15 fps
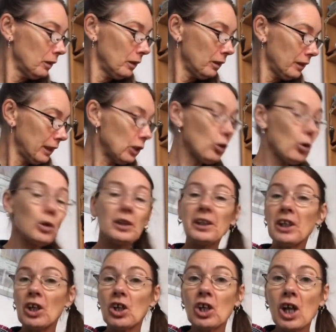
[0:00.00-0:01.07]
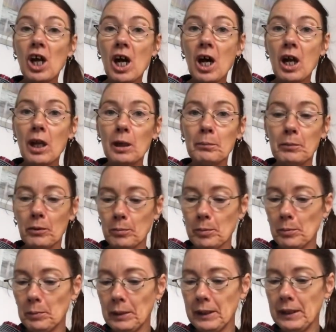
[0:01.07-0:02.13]
They'd call it a kraal
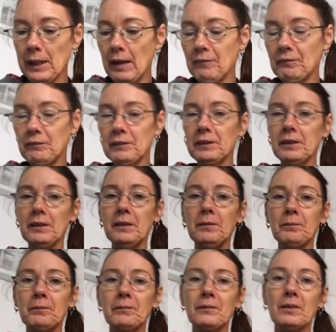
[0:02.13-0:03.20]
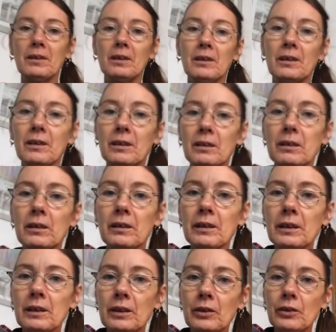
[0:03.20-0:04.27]
probably in Africa,
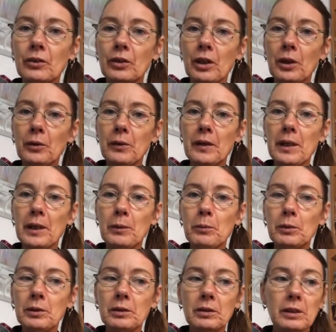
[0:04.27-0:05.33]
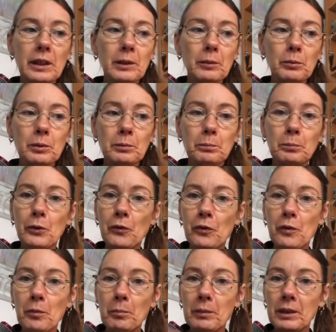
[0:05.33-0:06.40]
you know, and they would put
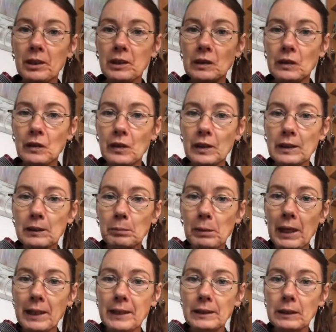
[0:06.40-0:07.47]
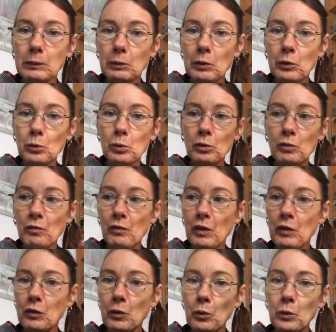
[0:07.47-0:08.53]
them into this place with all of the
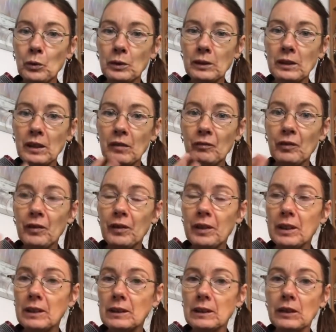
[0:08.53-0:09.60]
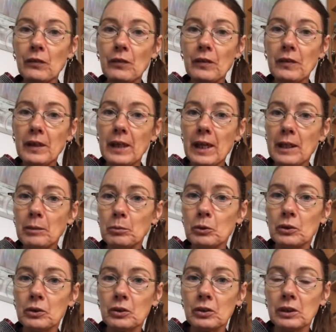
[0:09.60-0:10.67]
thorns and everything so that the
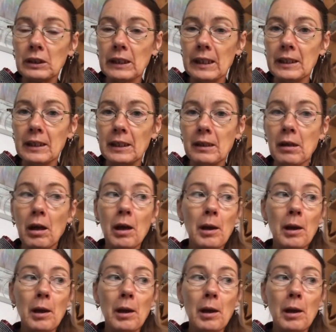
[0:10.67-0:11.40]
animals couldn't get in.